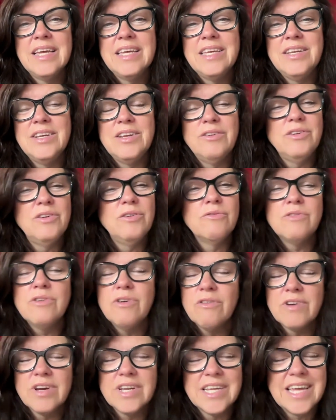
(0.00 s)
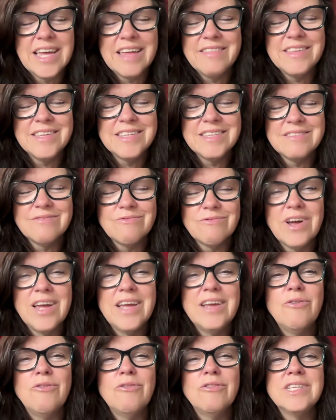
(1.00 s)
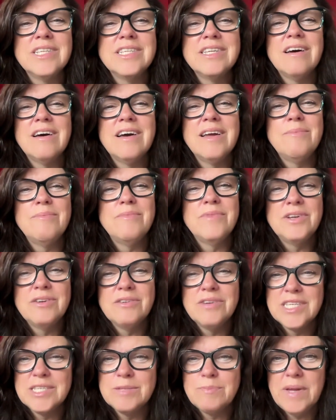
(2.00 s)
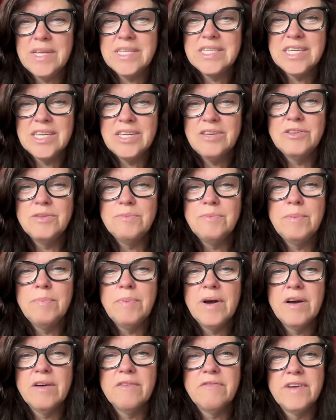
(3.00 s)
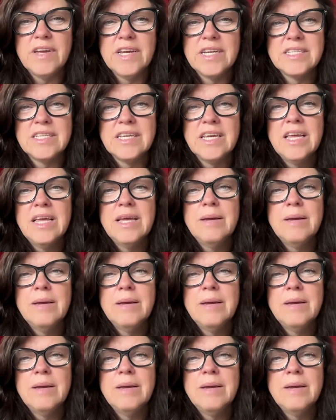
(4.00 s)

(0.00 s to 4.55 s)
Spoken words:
You're not going to get this right all the time. We're not expecting you to be perfect.